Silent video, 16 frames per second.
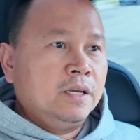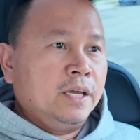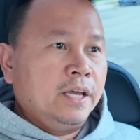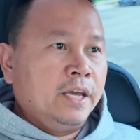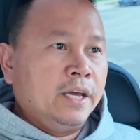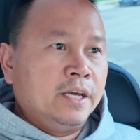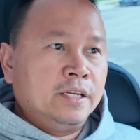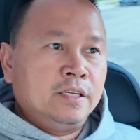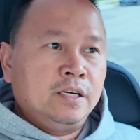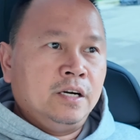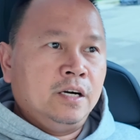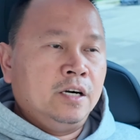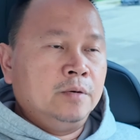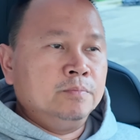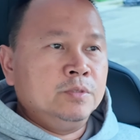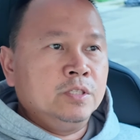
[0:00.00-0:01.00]
and
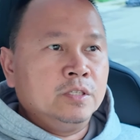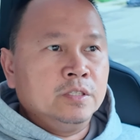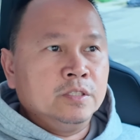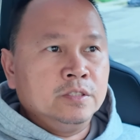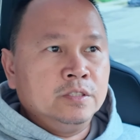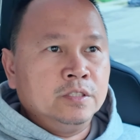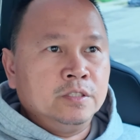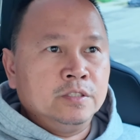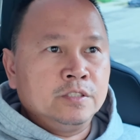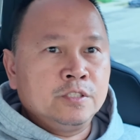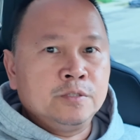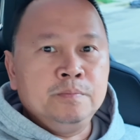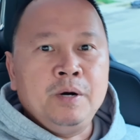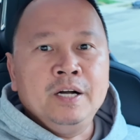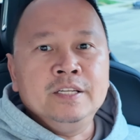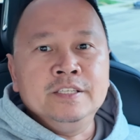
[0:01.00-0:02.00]
the
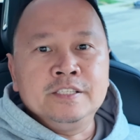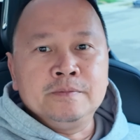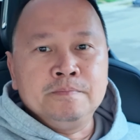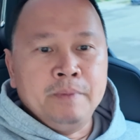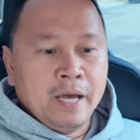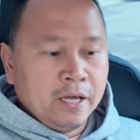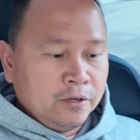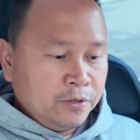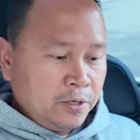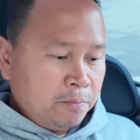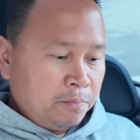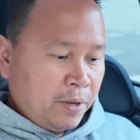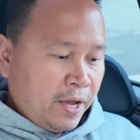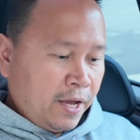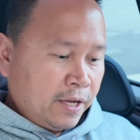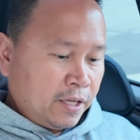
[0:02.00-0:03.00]
smallest battery
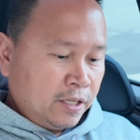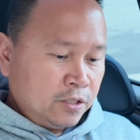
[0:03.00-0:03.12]
pack.